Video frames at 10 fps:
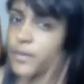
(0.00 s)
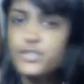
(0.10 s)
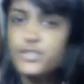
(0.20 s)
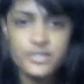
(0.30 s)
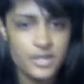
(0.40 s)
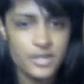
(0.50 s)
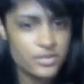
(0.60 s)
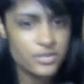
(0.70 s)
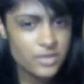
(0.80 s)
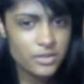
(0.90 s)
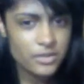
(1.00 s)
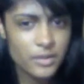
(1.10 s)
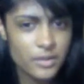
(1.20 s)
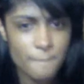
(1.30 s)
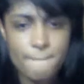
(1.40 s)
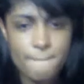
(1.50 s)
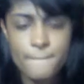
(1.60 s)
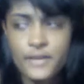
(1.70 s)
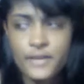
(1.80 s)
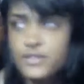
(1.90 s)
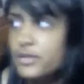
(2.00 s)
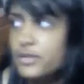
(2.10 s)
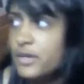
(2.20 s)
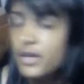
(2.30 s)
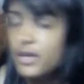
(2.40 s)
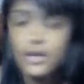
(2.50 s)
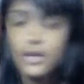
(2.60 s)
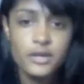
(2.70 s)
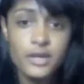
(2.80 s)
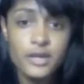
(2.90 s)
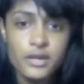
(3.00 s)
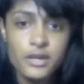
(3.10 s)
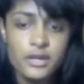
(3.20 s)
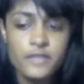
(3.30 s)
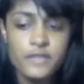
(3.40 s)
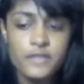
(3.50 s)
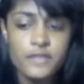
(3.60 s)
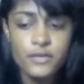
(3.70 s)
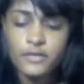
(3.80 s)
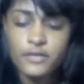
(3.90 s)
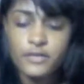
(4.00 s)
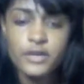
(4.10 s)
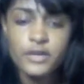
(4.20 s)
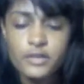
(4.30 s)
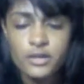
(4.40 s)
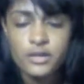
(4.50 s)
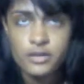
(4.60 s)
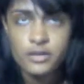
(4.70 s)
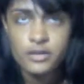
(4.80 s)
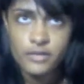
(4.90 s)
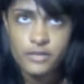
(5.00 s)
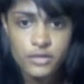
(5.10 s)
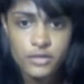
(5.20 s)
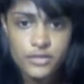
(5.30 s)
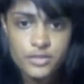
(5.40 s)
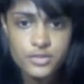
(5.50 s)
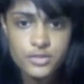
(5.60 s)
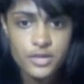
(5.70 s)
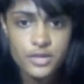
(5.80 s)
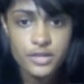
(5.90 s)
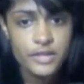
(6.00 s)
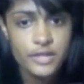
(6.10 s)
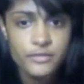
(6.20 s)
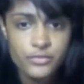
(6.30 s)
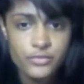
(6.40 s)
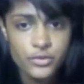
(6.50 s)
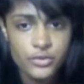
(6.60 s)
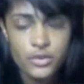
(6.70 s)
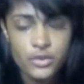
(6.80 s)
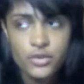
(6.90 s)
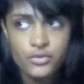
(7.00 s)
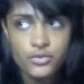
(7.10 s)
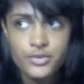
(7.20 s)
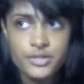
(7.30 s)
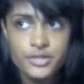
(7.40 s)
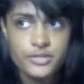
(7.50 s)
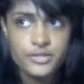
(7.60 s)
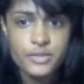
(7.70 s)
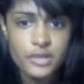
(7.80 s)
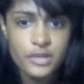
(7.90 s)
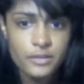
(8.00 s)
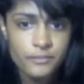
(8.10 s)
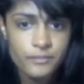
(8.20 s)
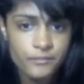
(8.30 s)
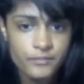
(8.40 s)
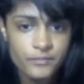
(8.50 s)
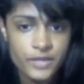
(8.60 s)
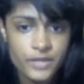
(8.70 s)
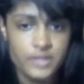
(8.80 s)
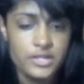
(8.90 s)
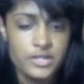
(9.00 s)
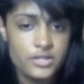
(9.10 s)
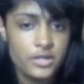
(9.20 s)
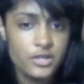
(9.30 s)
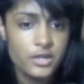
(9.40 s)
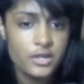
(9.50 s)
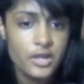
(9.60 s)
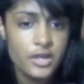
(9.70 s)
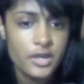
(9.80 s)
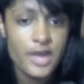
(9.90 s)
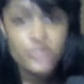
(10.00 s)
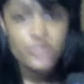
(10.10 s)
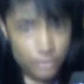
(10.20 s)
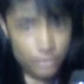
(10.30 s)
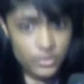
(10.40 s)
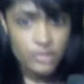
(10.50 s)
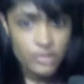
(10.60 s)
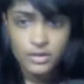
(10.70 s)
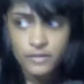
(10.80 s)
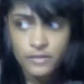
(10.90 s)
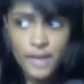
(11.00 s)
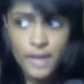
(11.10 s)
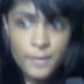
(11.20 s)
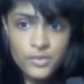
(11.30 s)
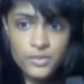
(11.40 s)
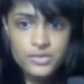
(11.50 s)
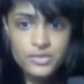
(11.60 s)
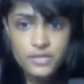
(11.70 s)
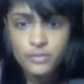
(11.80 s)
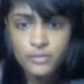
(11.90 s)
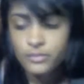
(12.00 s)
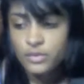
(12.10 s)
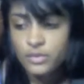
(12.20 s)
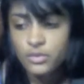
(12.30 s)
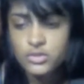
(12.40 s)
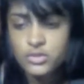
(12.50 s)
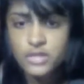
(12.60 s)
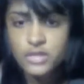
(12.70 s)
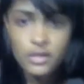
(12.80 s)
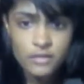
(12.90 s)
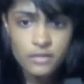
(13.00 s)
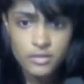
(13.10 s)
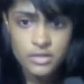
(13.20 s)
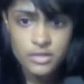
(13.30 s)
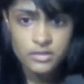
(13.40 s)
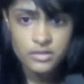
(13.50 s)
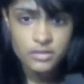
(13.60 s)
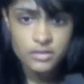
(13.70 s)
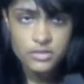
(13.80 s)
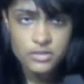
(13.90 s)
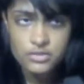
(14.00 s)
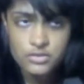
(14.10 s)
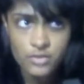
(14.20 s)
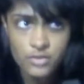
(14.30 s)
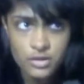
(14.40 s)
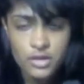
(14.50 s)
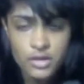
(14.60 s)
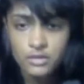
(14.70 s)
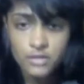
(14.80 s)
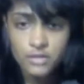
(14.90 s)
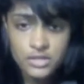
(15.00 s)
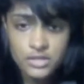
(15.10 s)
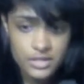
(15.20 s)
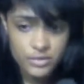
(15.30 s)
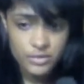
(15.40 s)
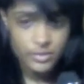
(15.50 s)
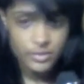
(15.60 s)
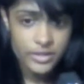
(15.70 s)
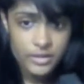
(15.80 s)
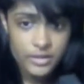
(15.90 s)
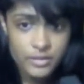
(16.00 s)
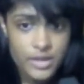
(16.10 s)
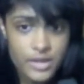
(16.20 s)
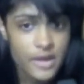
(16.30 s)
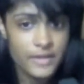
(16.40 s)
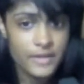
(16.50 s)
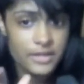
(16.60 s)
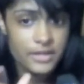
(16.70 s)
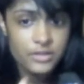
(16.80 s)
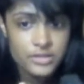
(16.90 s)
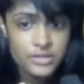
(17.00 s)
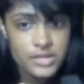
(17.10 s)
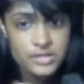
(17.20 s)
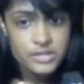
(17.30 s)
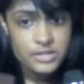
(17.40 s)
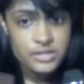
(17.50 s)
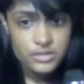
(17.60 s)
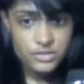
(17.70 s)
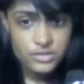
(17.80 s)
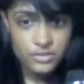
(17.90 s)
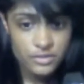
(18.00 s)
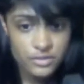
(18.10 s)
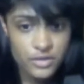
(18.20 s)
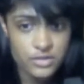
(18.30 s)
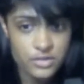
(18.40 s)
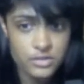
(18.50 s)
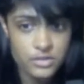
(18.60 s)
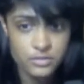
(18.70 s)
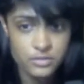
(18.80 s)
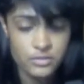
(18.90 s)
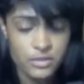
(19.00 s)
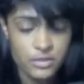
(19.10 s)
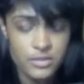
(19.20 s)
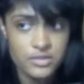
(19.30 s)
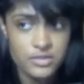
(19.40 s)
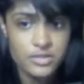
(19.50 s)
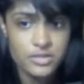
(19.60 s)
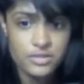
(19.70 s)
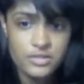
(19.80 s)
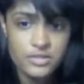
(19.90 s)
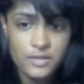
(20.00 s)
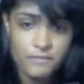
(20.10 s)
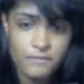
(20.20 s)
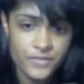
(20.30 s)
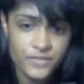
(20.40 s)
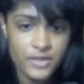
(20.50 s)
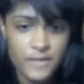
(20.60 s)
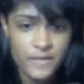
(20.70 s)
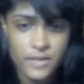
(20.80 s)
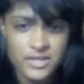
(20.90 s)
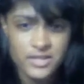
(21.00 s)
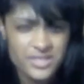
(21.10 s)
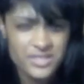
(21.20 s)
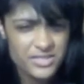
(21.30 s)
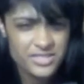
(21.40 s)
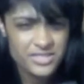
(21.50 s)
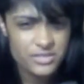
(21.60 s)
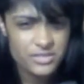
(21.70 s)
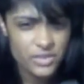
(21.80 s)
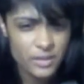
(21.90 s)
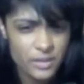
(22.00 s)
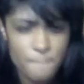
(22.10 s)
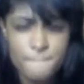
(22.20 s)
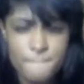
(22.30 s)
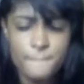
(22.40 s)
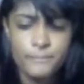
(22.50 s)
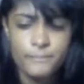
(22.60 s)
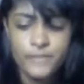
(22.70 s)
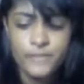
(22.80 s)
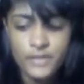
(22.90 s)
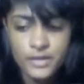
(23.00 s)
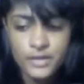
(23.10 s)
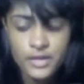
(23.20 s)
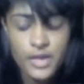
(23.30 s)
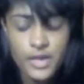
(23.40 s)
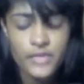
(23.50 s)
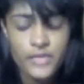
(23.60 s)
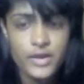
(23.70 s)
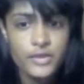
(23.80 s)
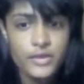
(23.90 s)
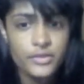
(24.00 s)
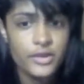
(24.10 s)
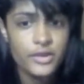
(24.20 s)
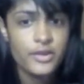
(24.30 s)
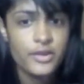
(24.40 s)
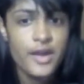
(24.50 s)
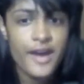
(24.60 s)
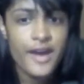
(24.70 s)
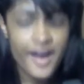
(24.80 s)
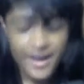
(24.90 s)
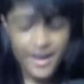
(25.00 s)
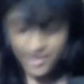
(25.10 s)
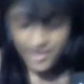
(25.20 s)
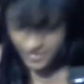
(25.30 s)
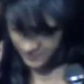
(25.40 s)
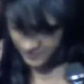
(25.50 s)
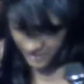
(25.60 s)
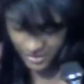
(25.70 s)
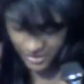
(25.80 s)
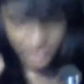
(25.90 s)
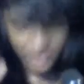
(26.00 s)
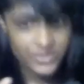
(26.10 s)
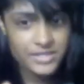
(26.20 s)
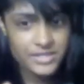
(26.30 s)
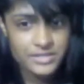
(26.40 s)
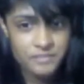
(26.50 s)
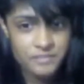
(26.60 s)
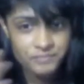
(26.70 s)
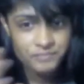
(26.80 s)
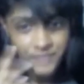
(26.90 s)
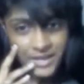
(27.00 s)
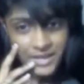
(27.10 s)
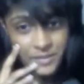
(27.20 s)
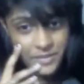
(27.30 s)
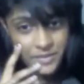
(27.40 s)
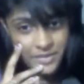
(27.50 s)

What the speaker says: like it's really annoying. And so like and if your kid really if they won't eat vegetables, okay, then give them fruit. Fruit is sweet and it tastes good and it's good for you. Give them apples, give them oranges. I love clementines. Clementines are so fun. Little kids like them, you peel them and then eat little slices and they're just really fun. So I mean seriously this you don't have any excuses for it. And then the other thing, I heard this and it made me